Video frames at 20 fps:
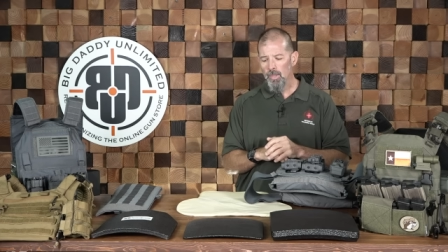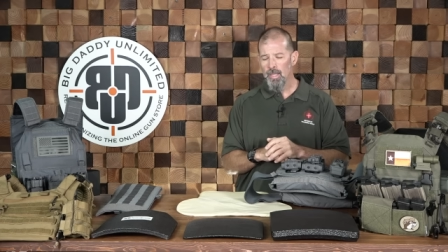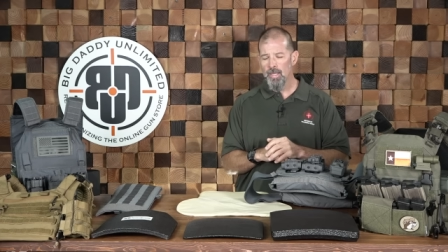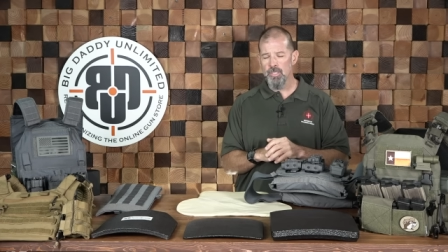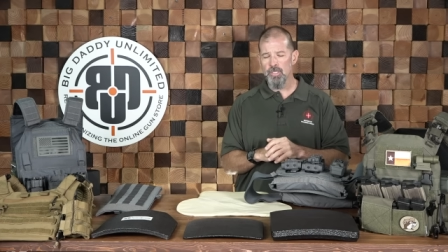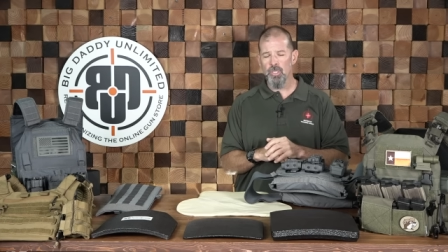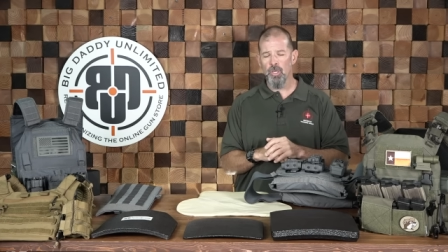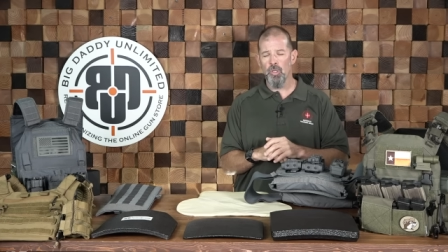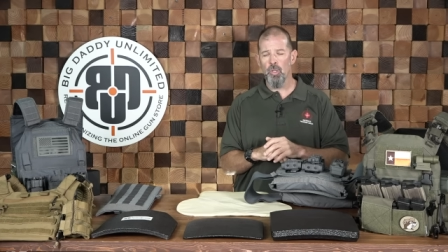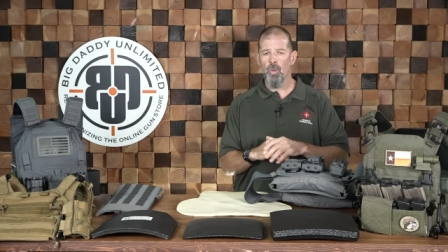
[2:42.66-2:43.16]

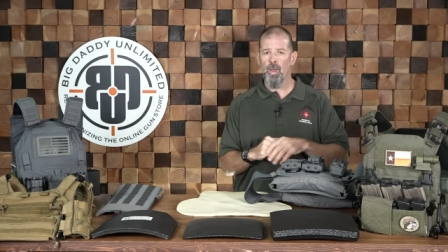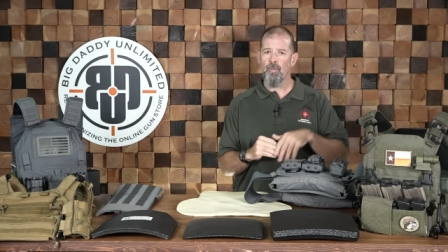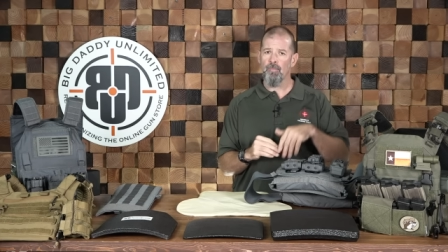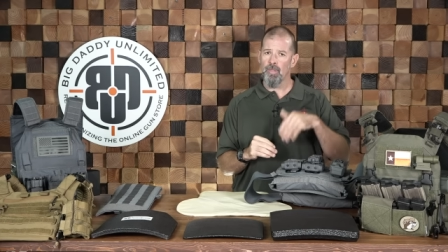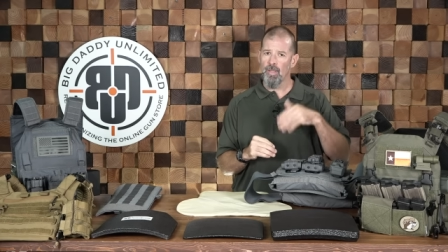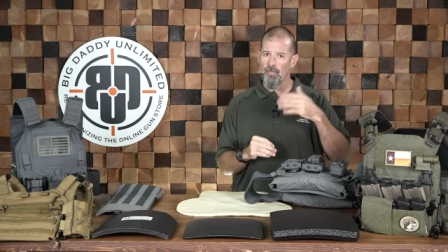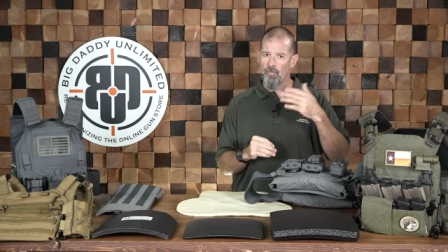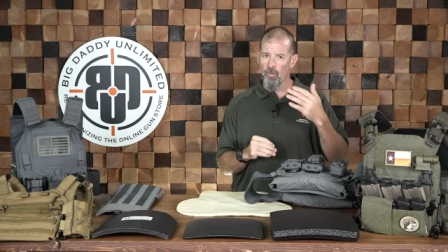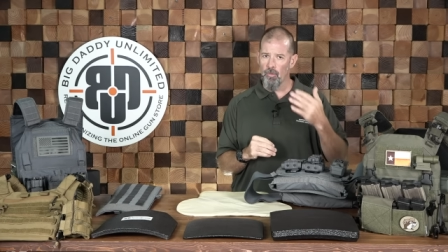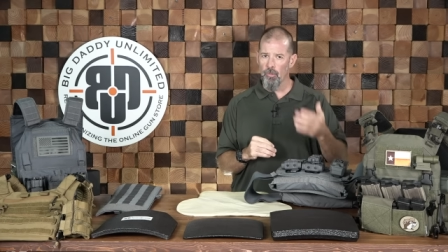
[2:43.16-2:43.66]
And so you have
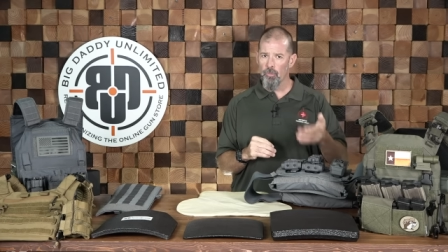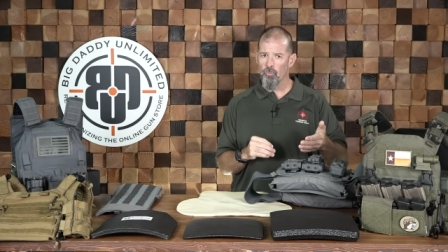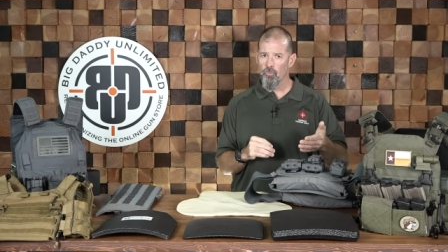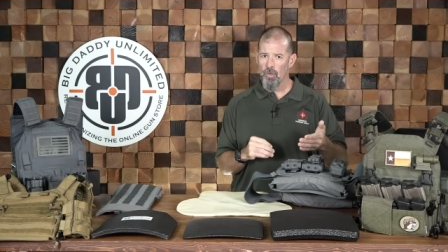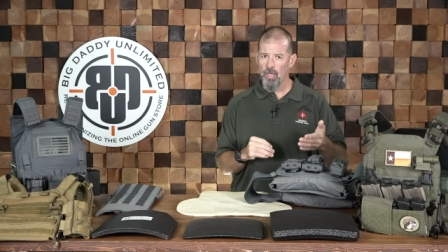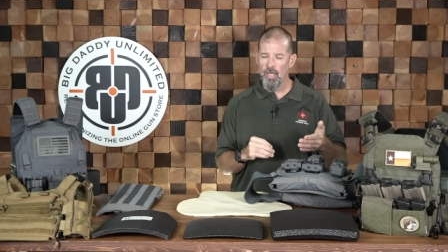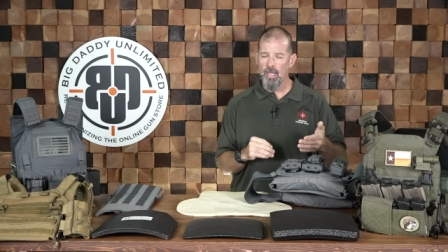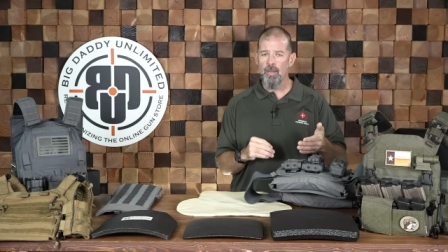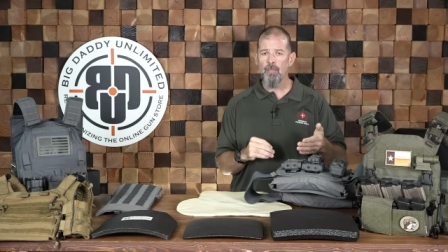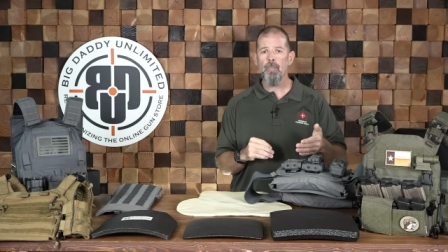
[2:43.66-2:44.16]
level
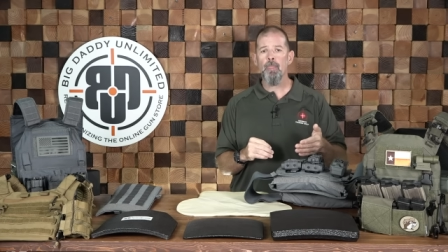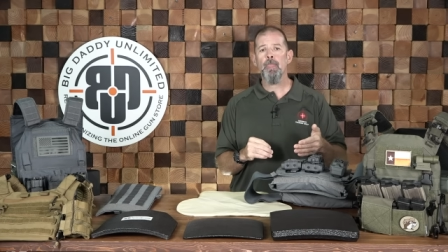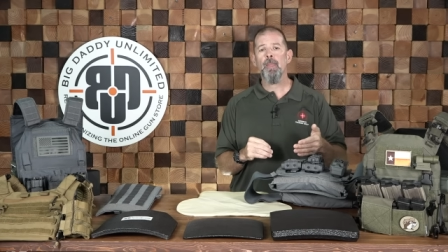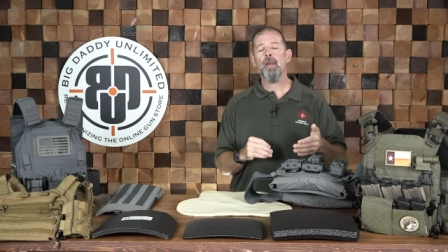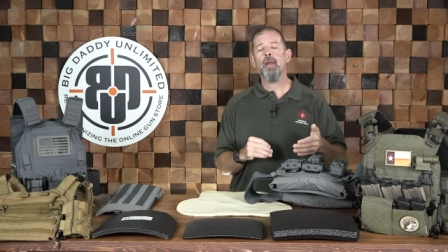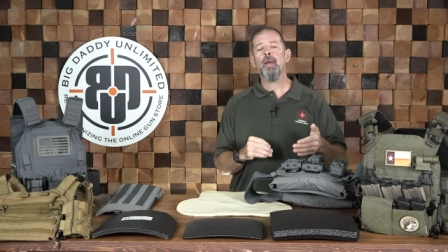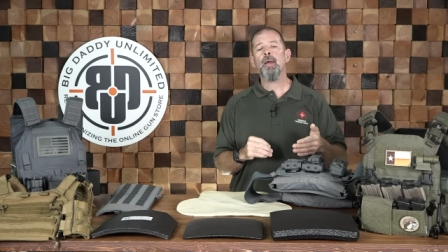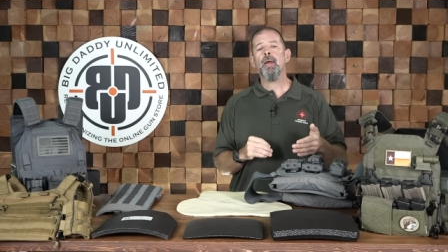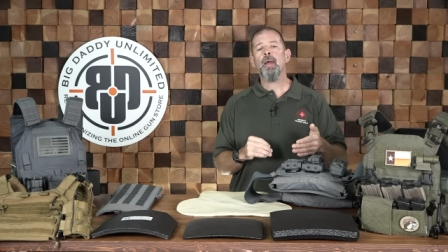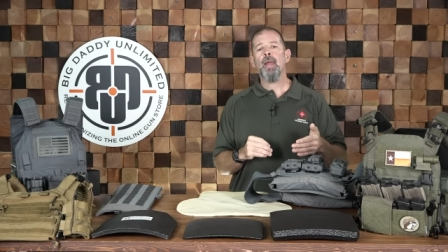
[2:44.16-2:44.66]
3,
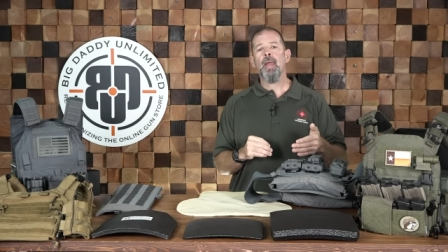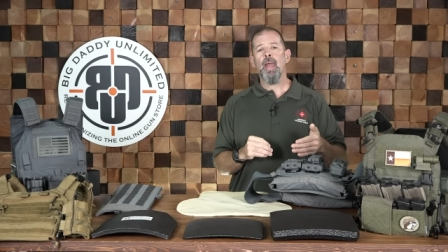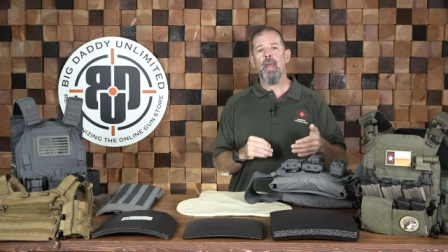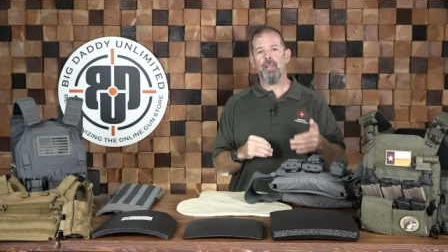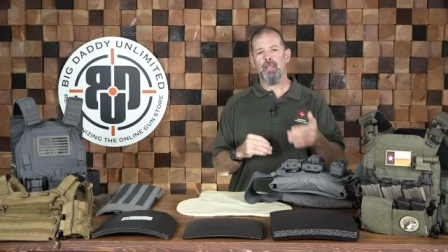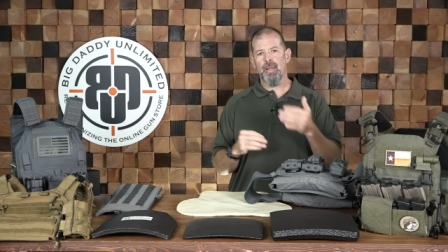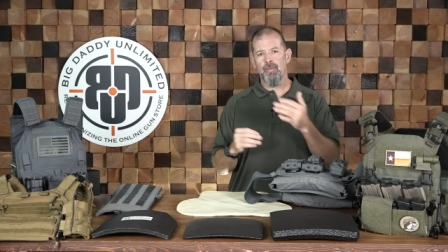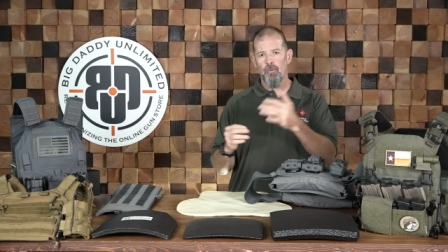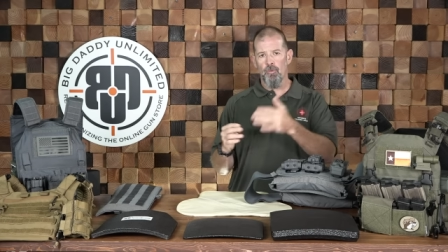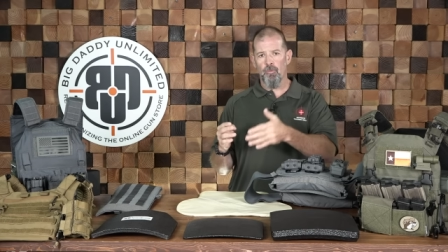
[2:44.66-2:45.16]

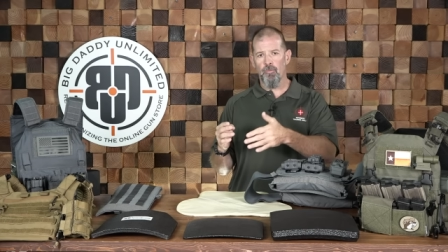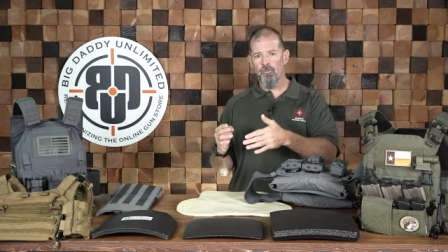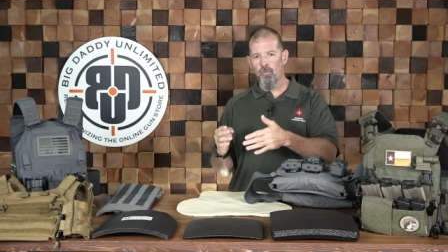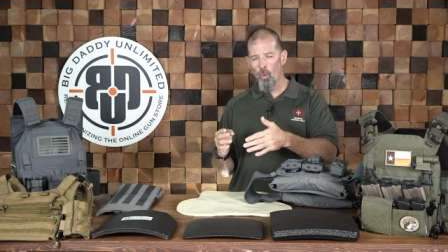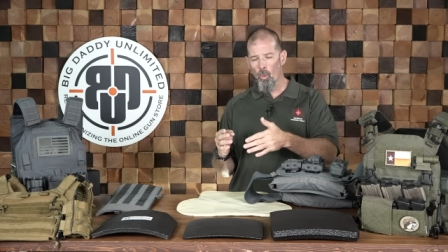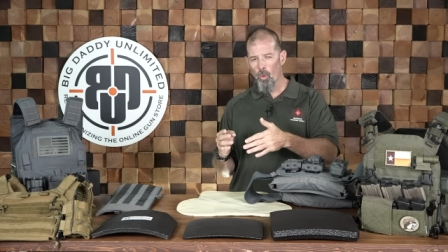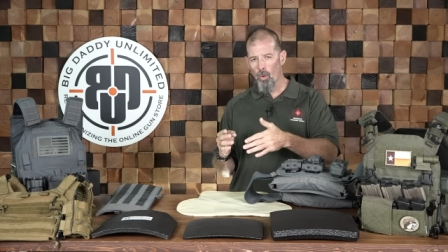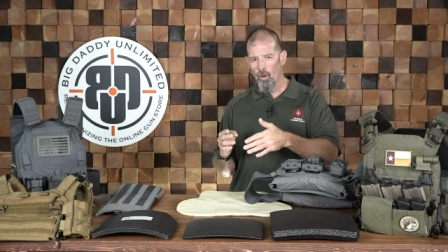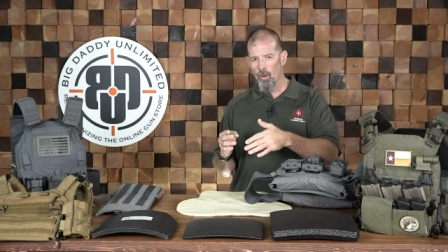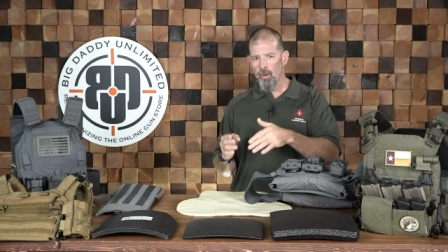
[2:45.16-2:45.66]
and level
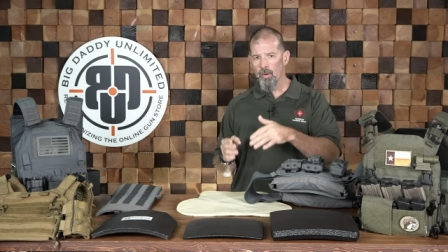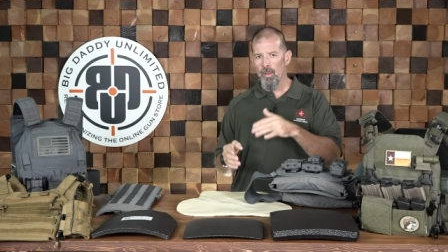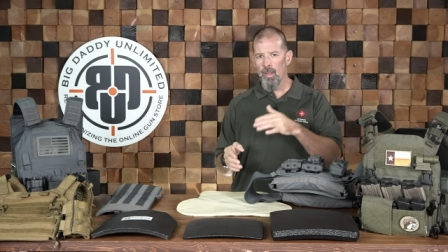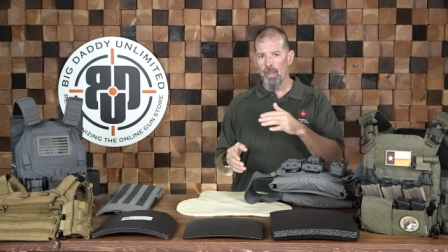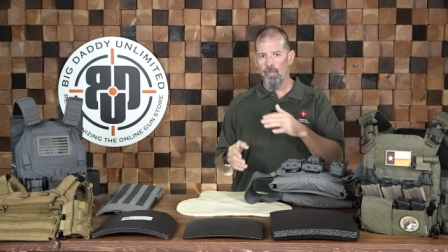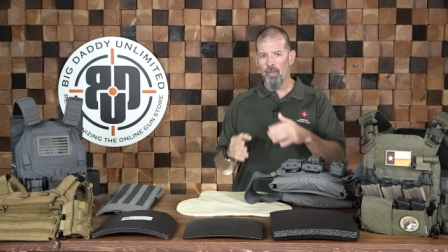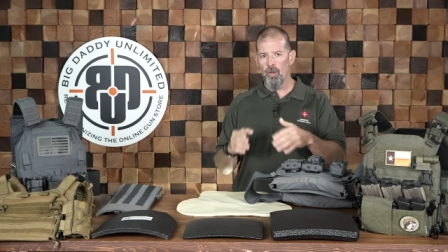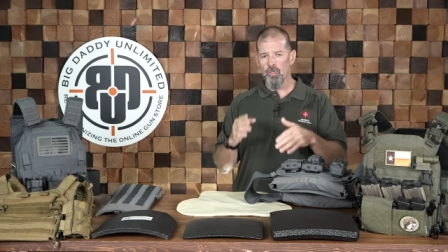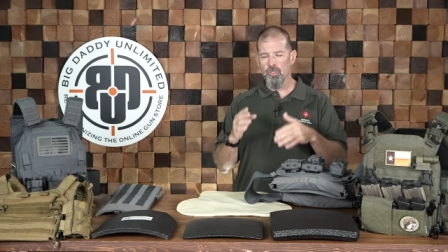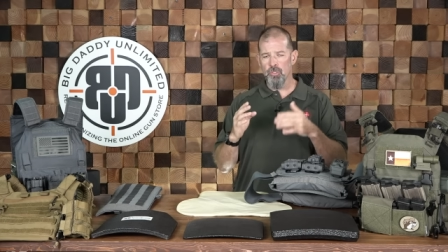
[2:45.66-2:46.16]
four,
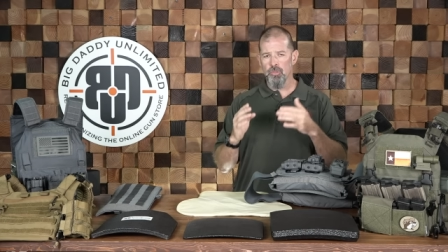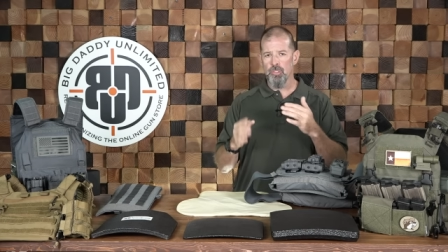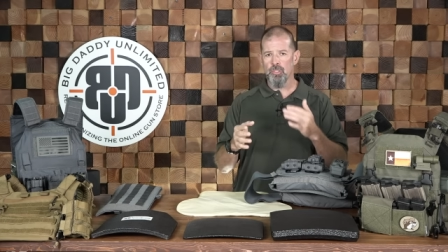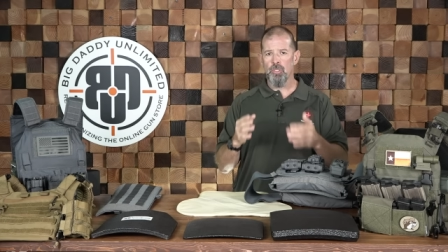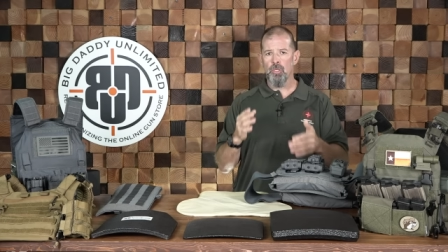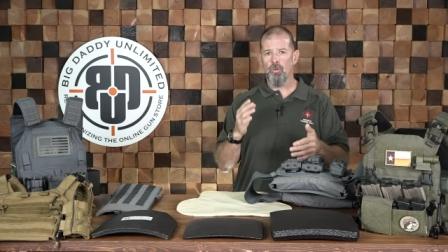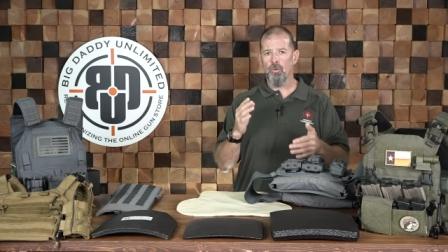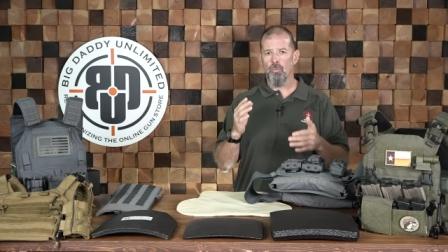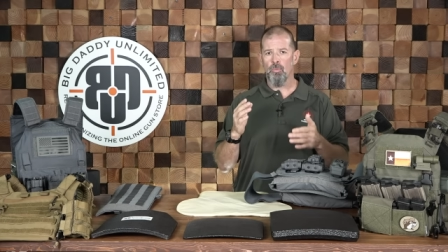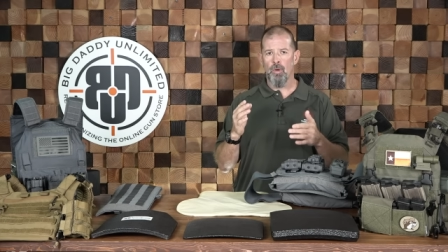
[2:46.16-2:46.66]
and those are the
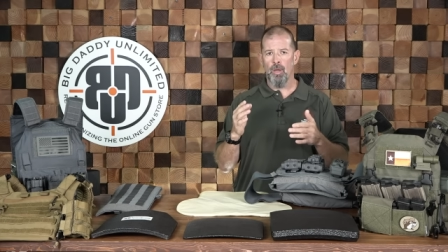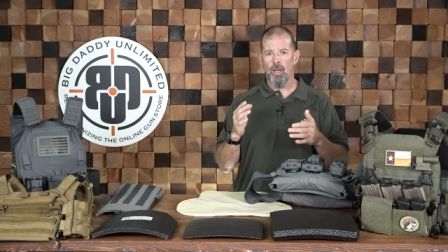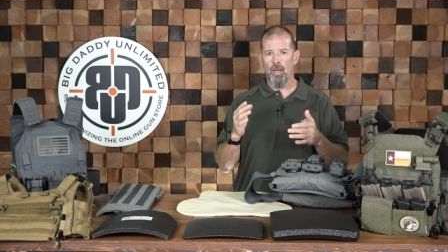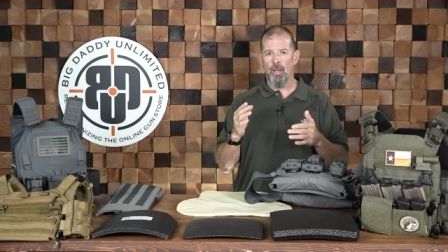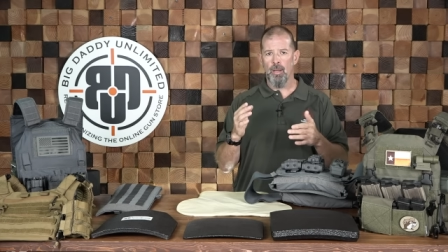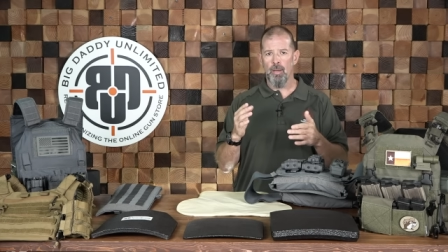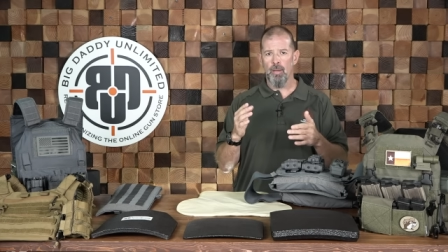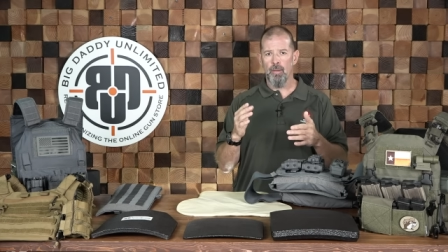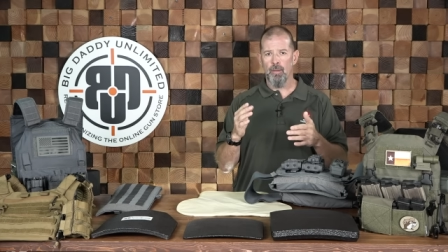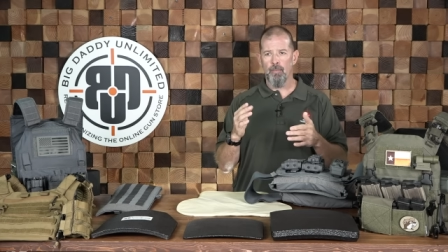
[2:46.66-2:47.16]
two
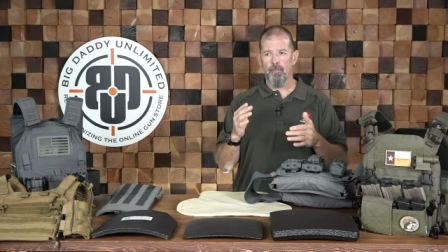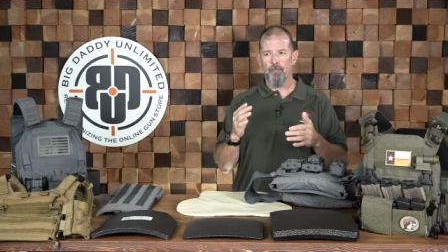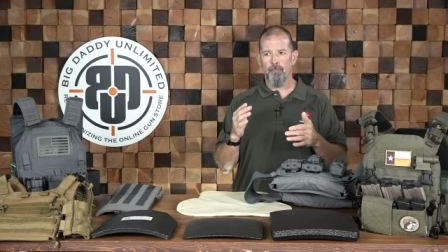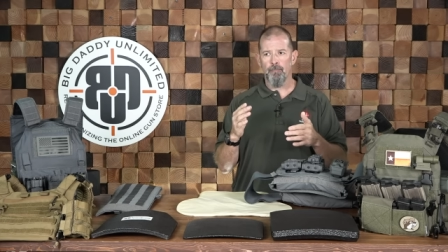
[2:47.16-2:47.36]
uh,